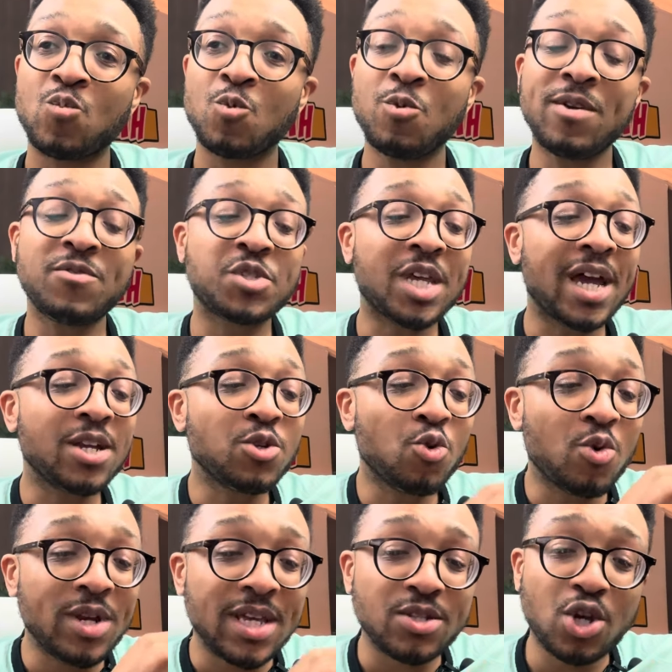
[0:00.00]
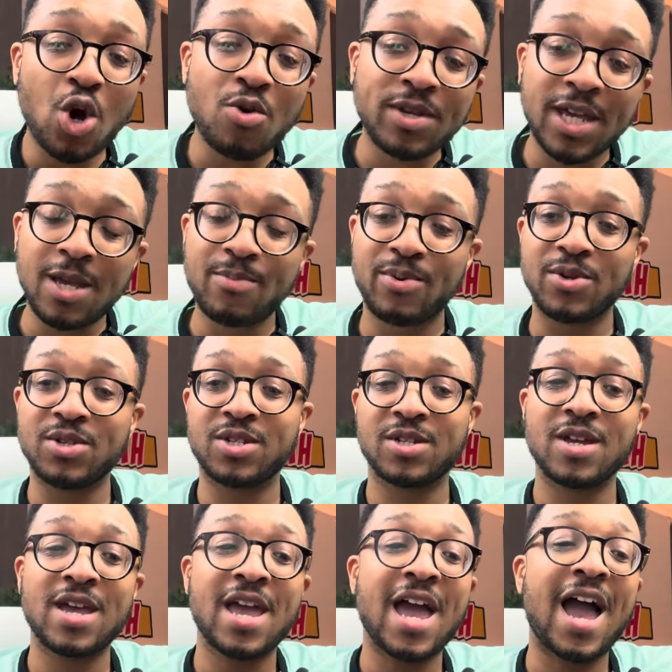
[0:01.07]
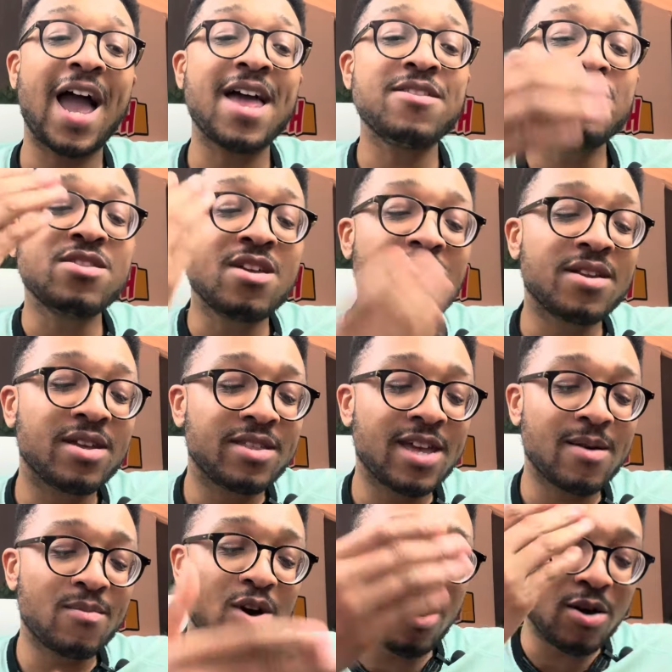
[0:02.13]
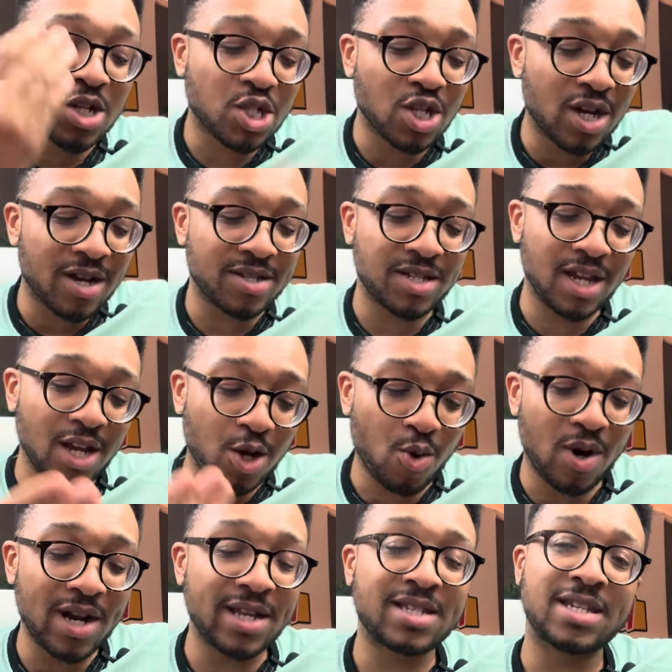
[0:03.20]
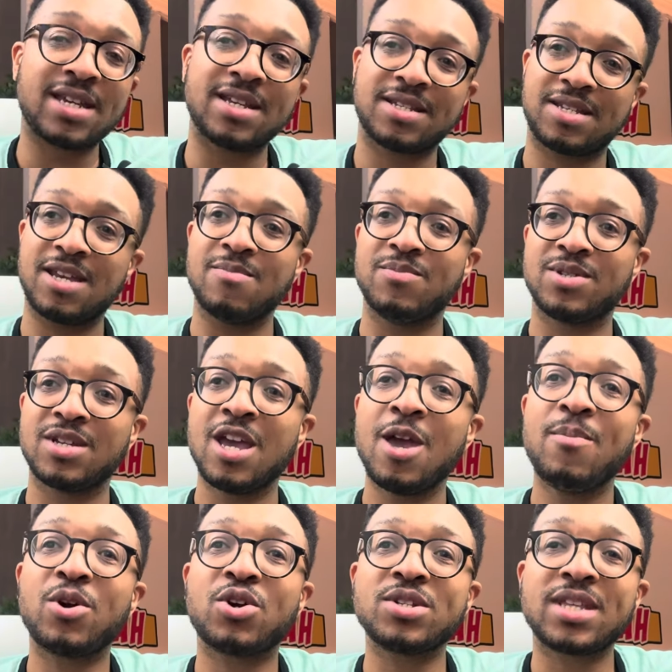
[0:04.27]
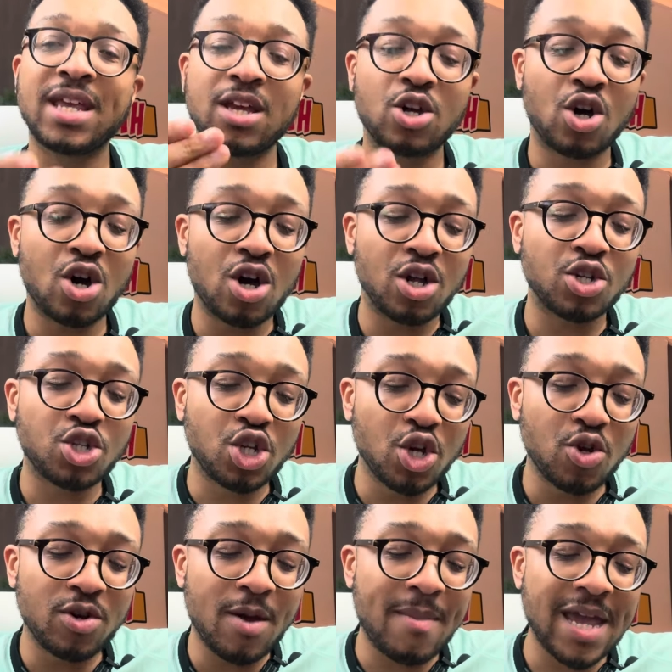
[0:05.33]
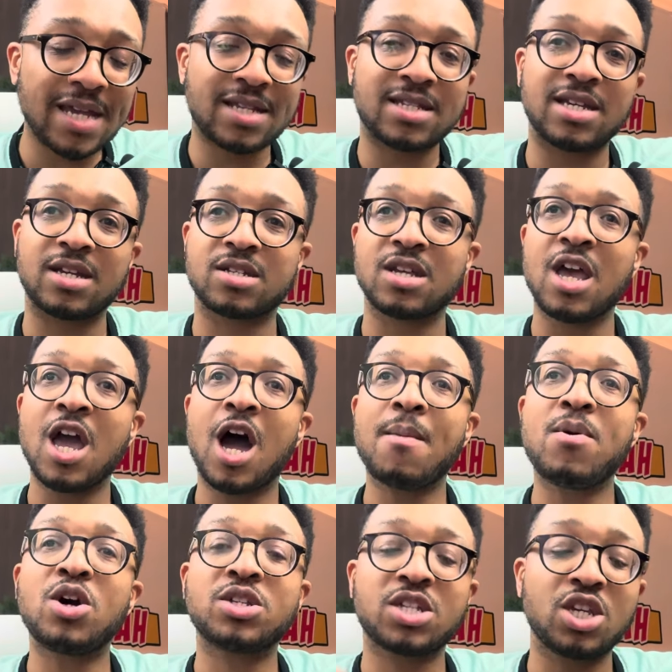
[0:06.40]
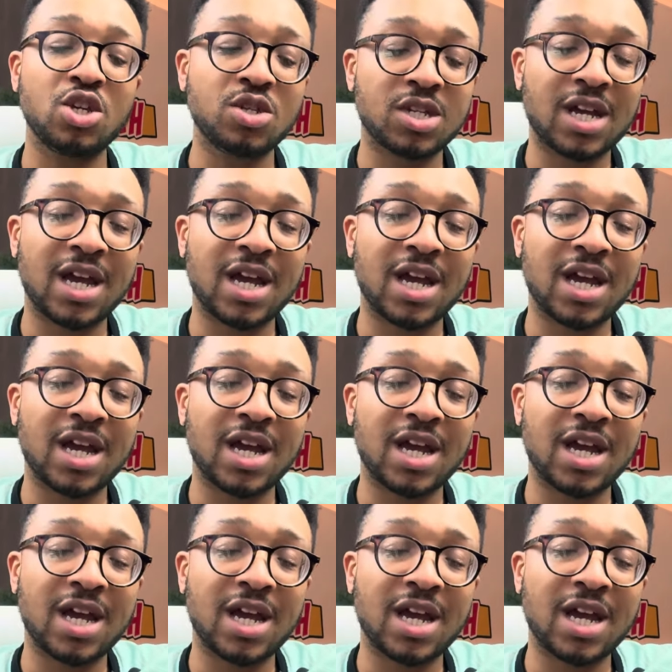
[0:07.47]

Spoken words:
We've signed all these goalkeepers and none of them are starting quality, it seems, because they can't do the basics. I'm asking you to